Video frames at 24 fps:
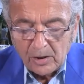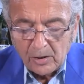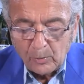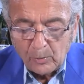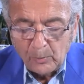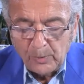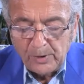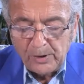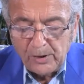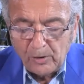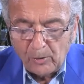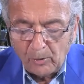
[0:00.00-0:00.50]

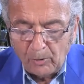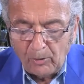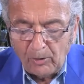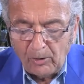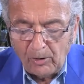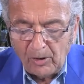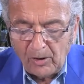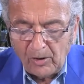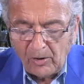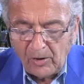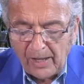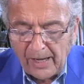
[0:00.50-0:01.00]
We
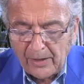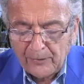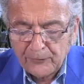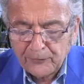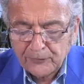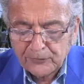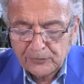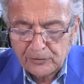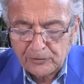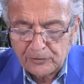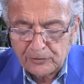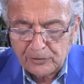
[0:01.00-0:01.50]
all
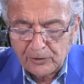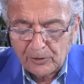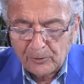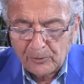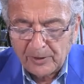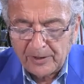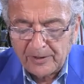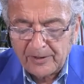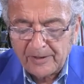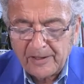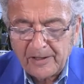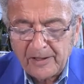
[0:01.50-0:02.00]
have to do
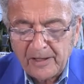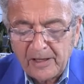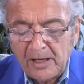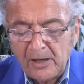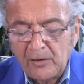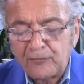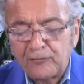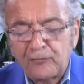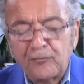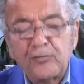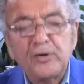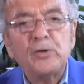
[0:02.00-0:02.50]
it
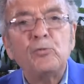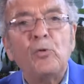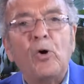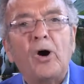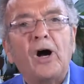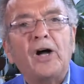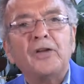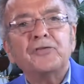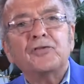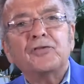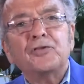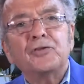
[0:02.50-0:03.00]
if we
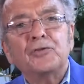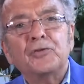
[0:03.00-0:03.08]
want to